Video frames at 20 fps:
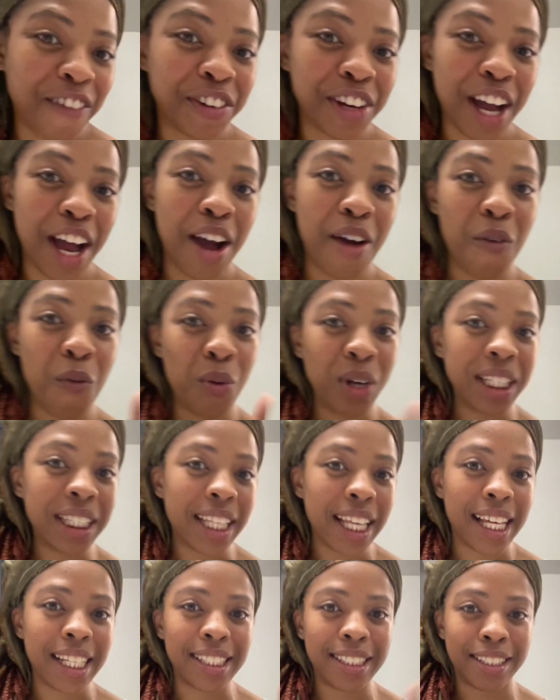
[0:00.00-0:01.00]
forgot one
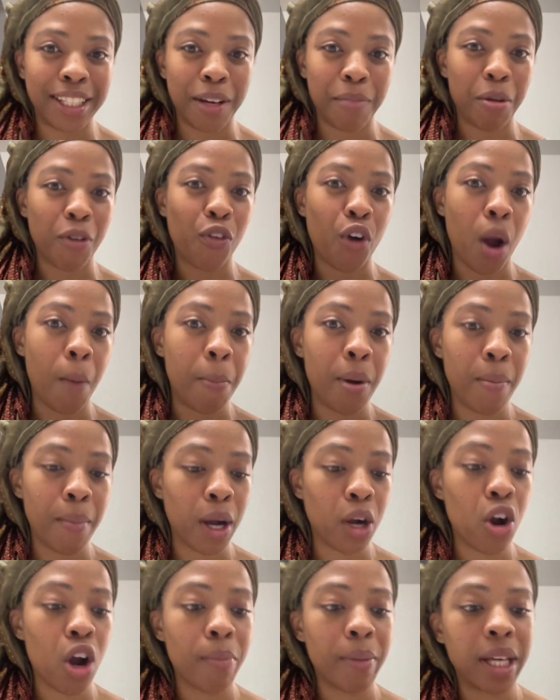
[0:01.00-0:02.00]
last step before I put my
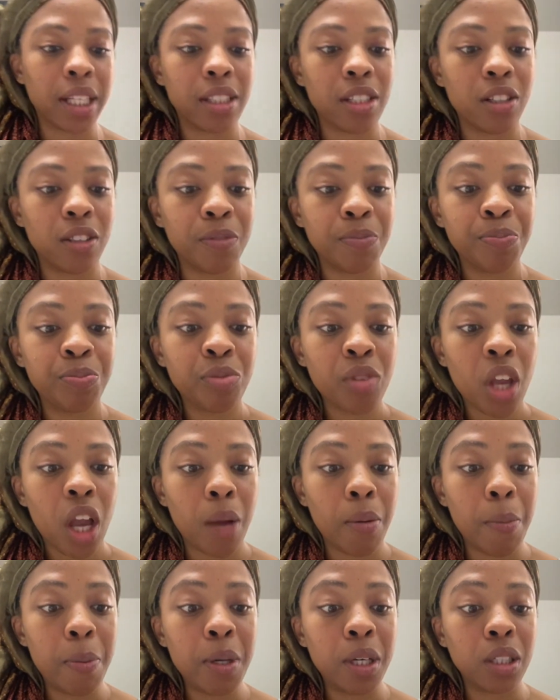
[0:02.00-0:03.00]
Carmex on.
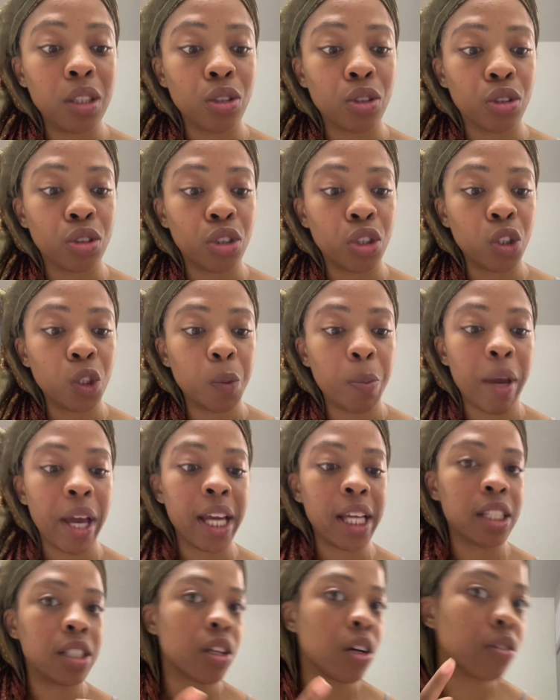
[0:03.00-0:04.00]
I'm gonna put a little
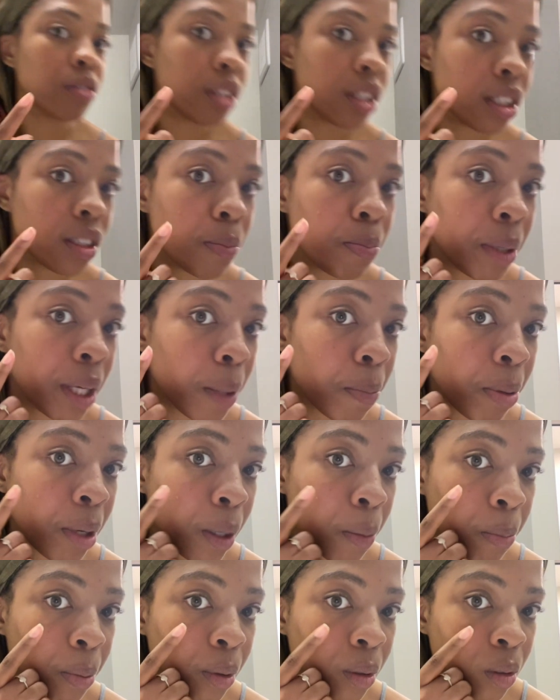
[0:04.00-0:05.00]
toothpaste on this big
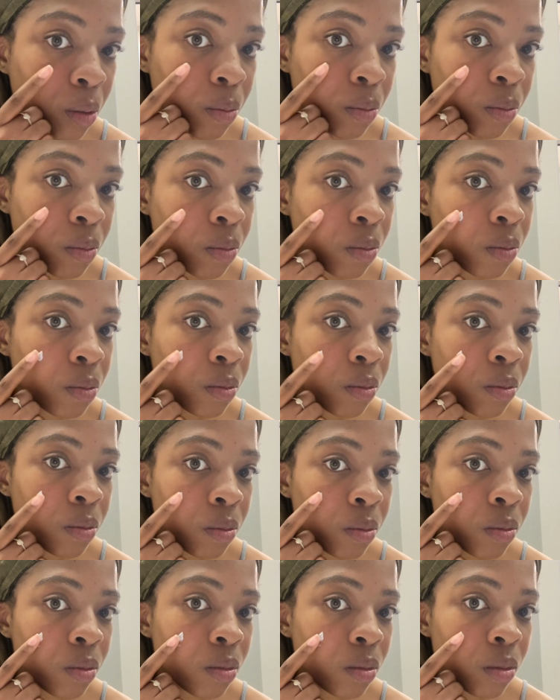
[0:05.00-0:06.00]
pimple.
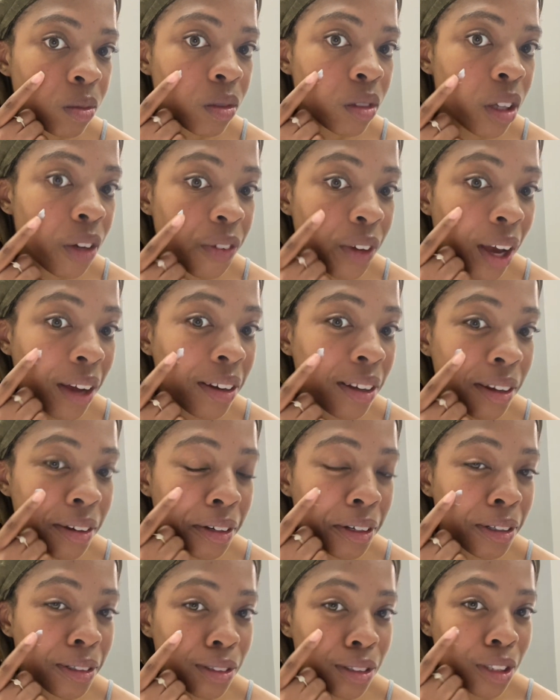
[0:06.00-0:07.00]
If y'all didn't
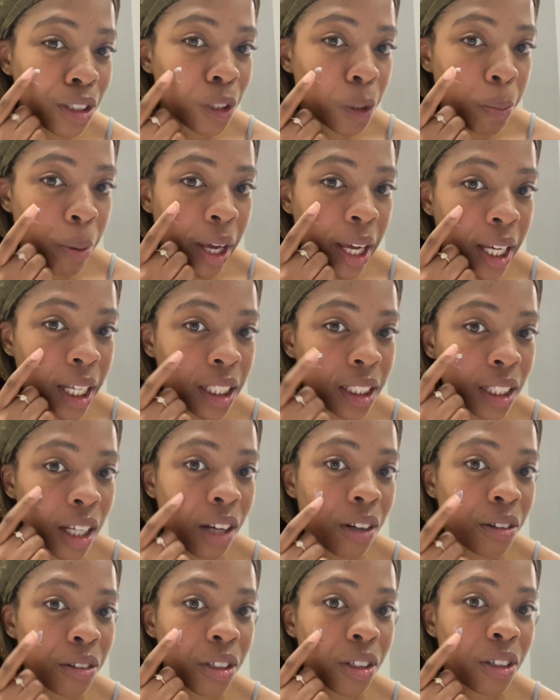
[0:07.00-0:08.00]
know toothpaste, I
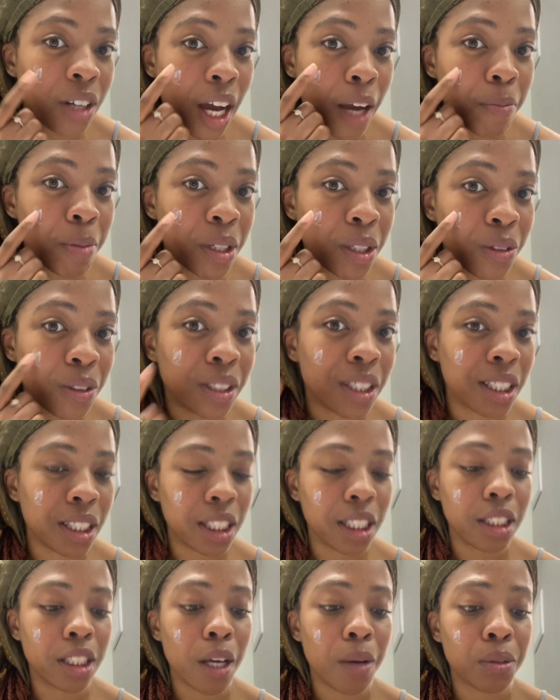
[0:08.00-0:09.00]
don't know, I've been doing this
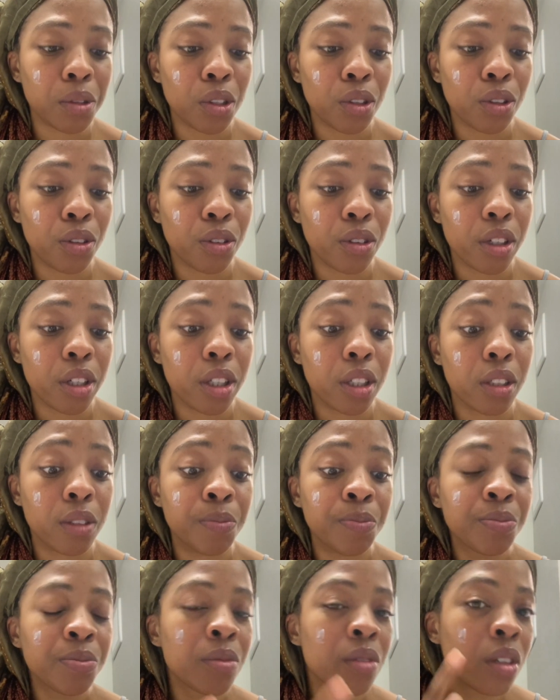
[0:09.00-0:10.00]
since I was a little
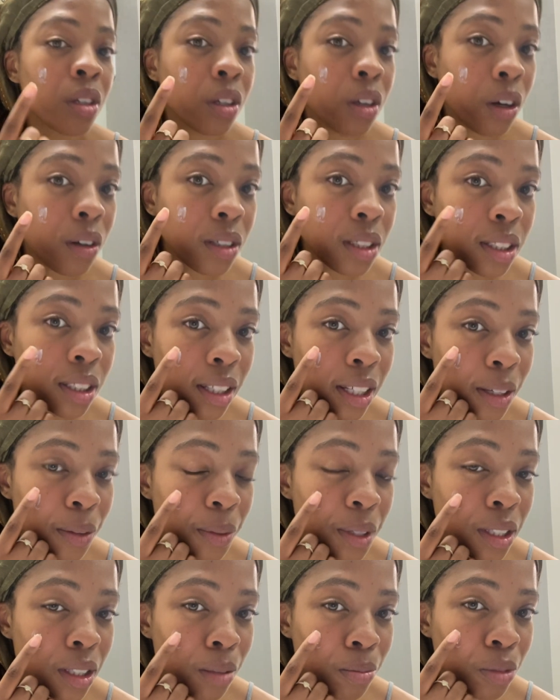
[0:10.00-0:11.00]
girl. Go to sleep
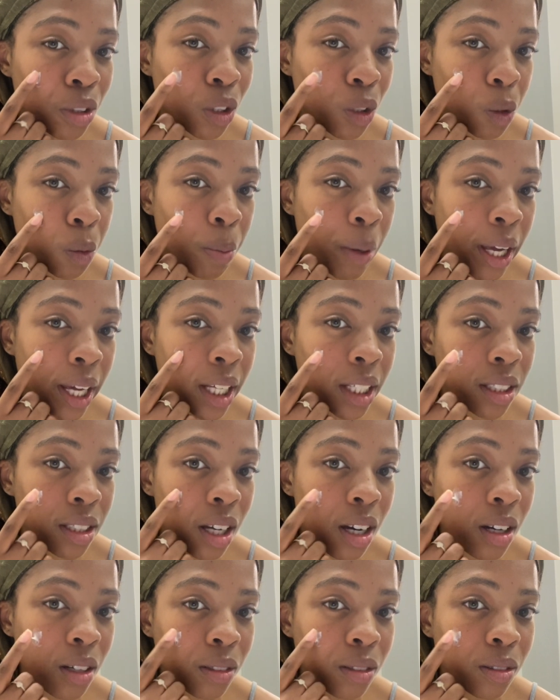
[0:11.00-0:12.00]
with some toothpaste
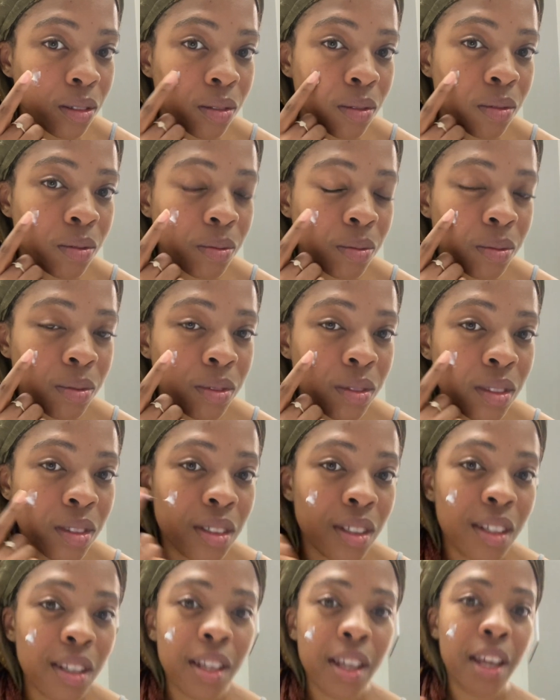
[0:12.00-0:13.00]
on
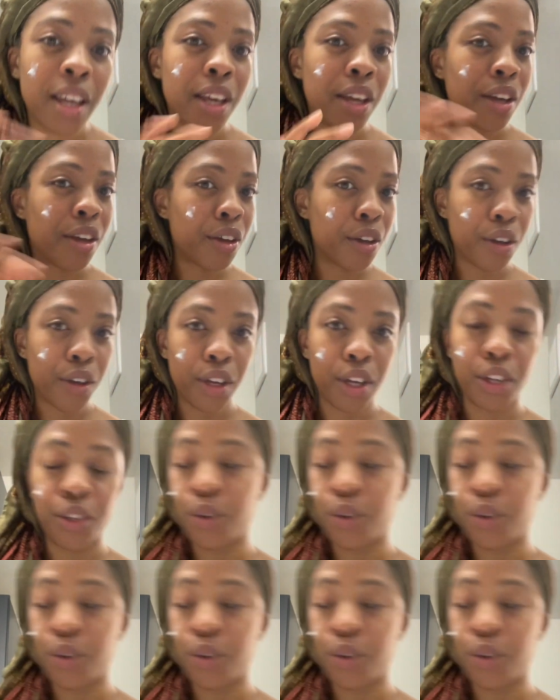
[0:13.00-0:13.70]
and